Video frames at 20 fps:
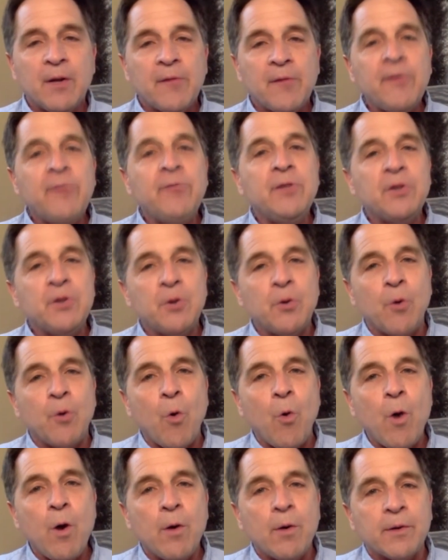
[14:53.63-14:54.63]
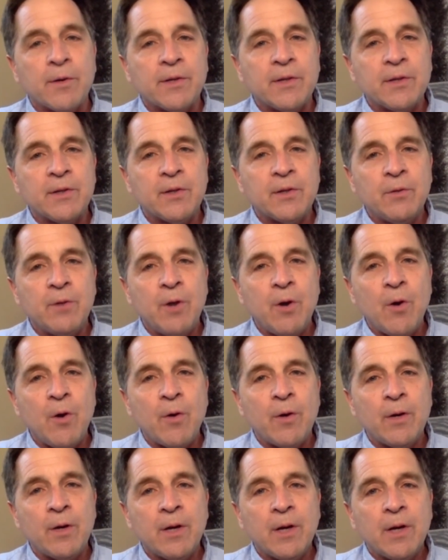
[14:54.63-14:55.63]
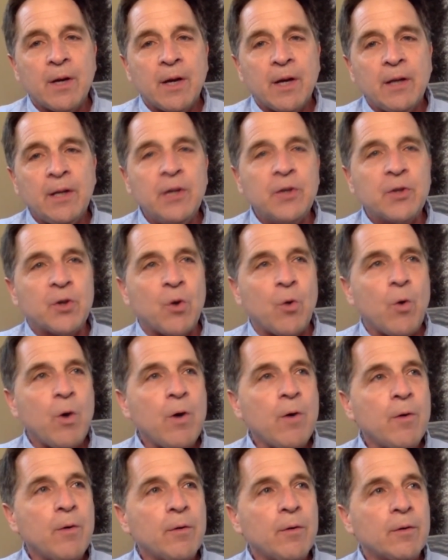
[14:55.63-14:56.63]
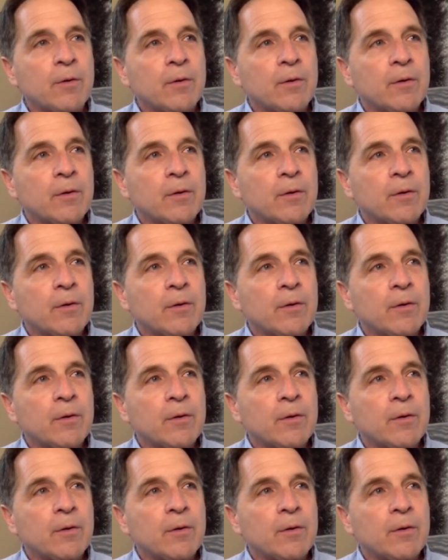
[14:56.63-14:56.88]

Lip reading: 52 quotes, as you know, and each quote